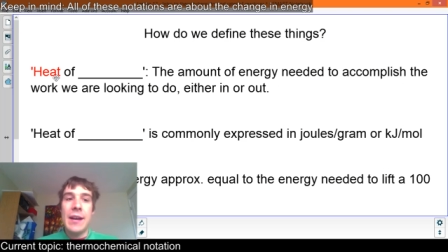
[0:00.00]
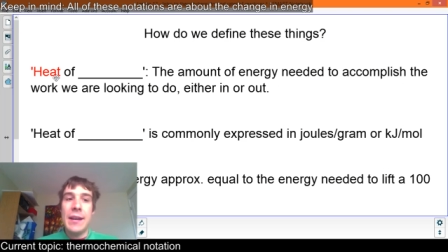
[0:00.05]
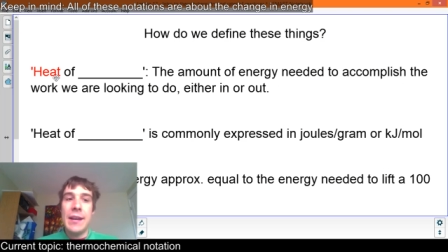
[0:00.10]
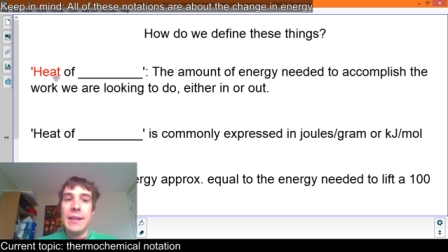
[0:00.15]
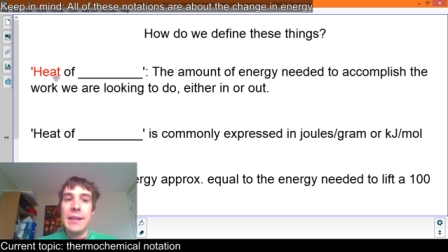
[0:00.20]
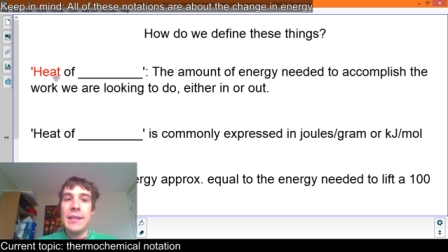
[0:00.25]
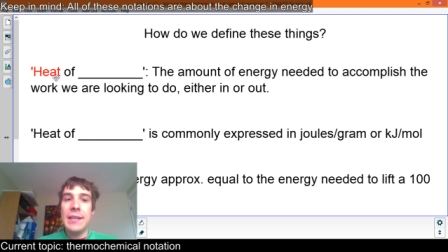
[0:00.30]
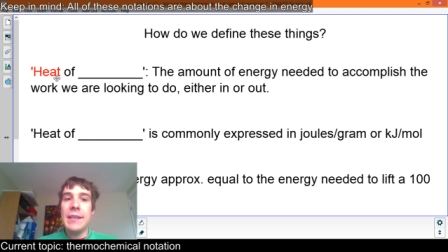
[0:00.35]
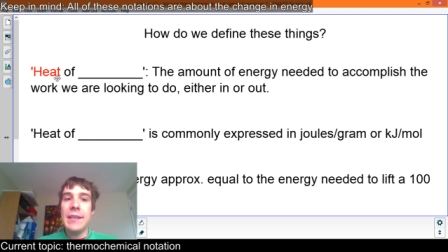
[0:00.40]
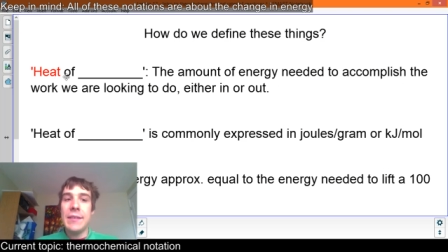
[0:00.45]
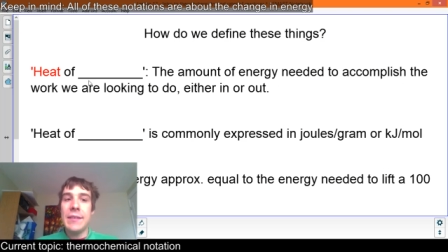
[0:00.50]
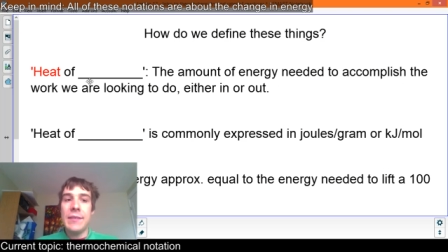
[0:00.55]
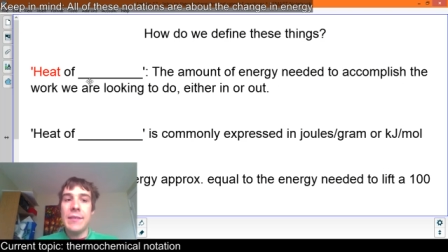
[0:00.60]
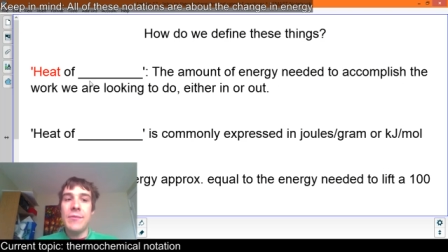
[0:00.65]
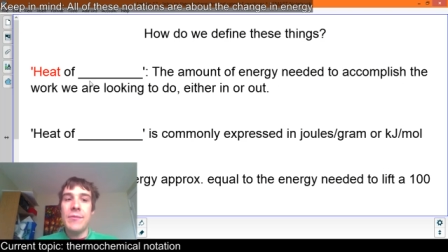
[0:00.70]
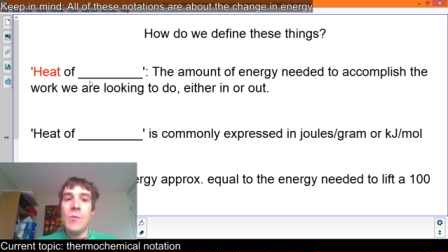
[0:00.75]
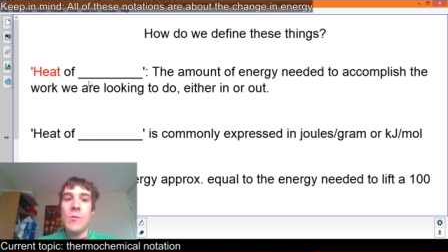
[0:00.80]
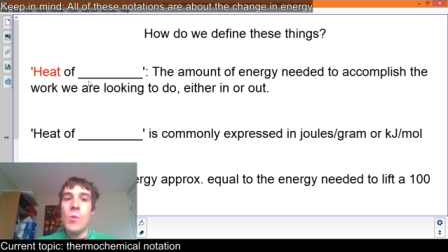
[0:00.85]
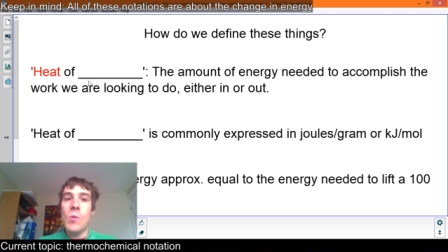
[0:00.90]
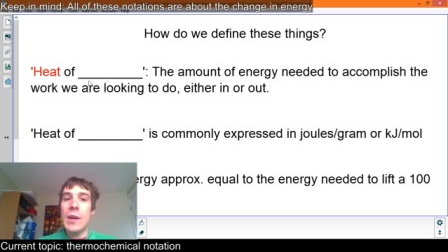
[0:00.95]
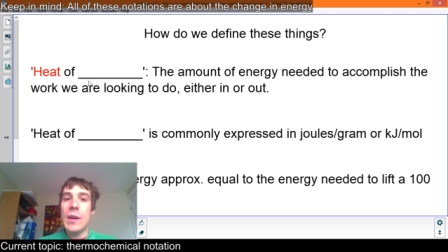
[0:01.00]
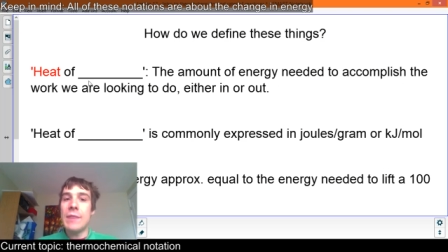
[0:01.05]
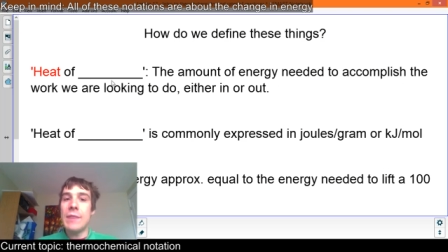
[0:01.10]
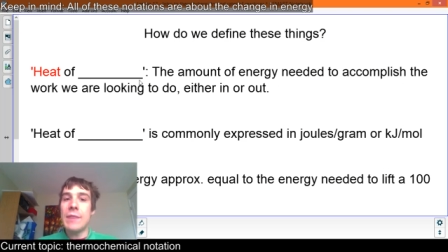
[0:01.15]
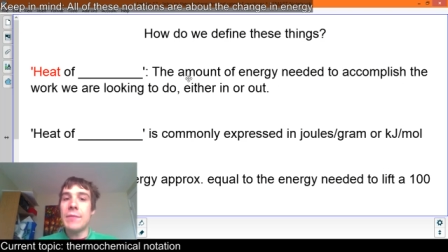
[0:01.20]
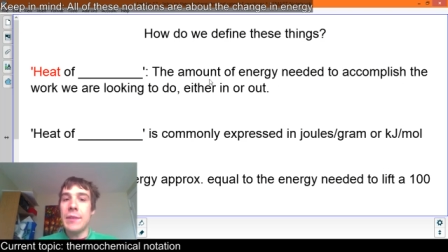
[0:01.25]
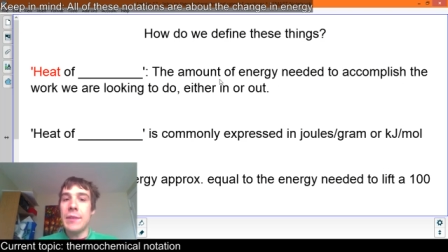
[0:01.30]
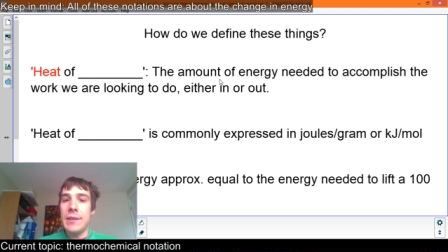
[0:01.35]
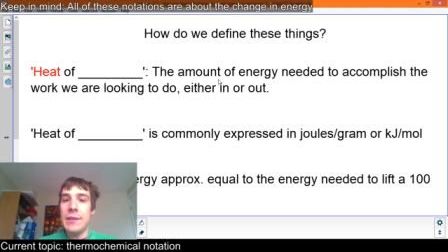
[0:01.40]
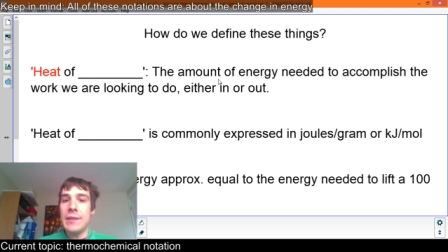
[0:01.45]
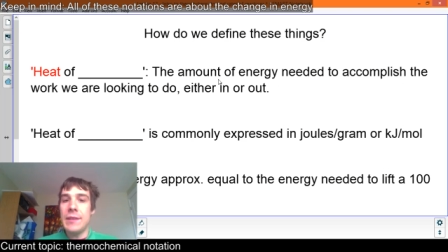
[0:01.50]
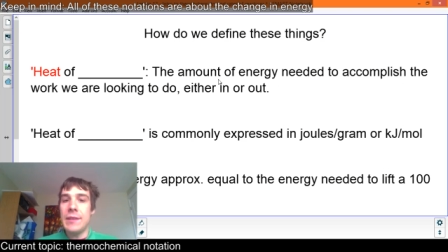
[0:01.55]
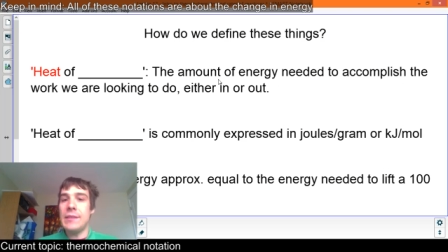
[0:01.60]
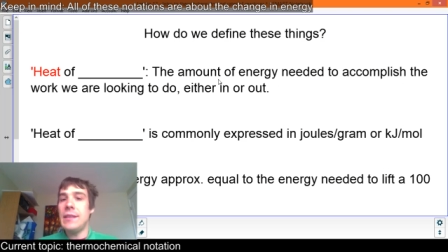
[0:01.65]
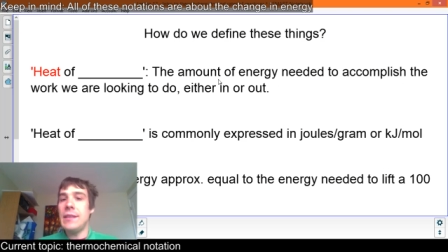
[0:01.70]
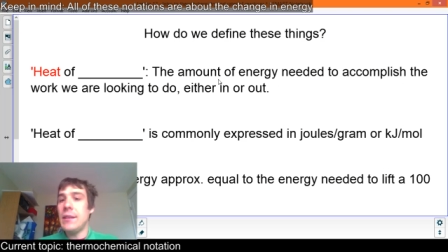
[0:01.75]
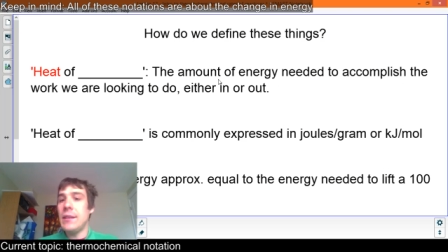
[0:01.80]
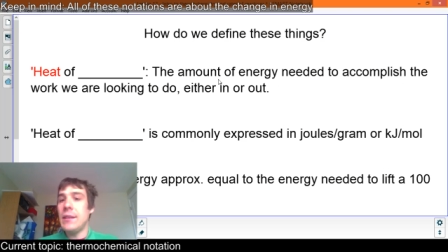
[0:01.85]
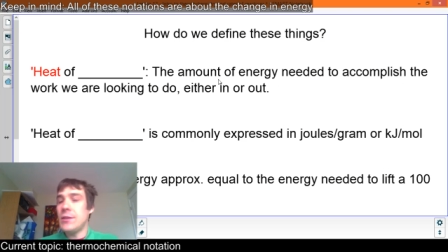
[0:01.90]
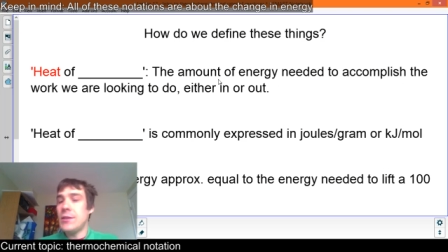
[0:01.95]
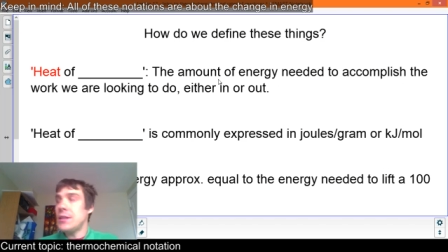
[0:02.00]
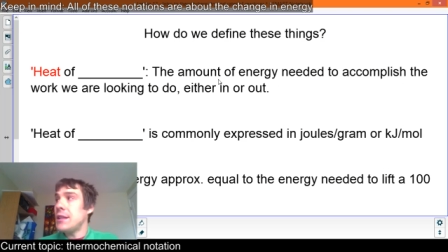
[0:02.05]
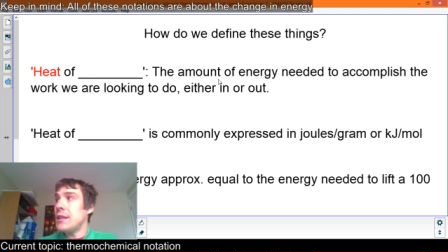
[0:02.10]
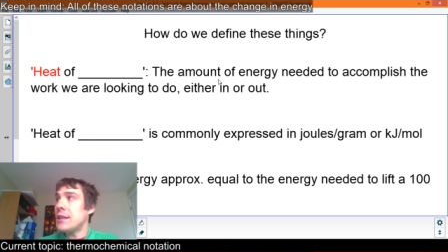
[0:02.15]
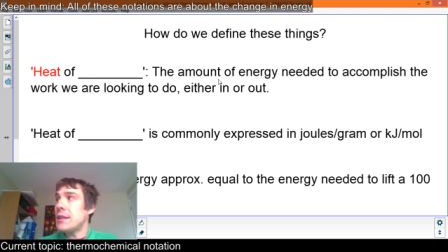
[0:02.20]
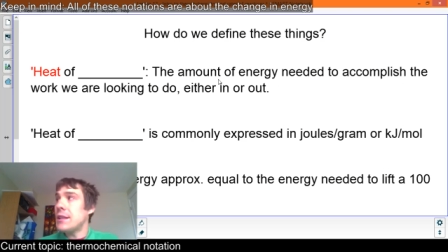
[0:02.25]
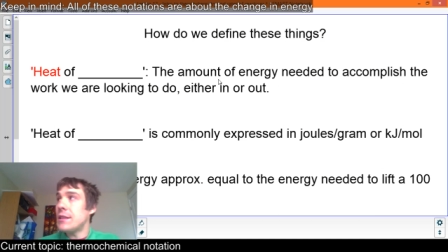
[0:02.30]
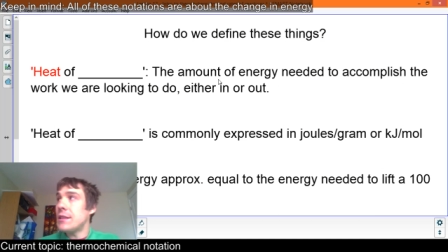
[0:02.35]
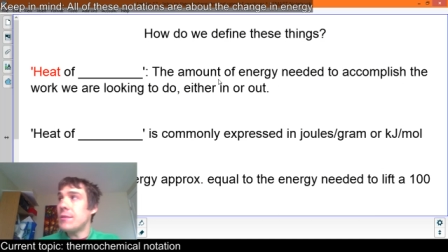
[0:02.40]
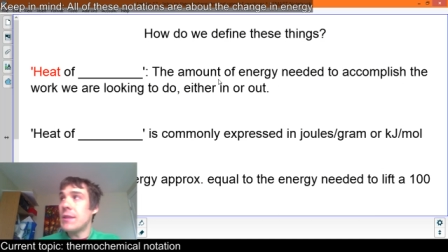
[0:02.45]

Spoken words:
Heat of whatever is the energy needed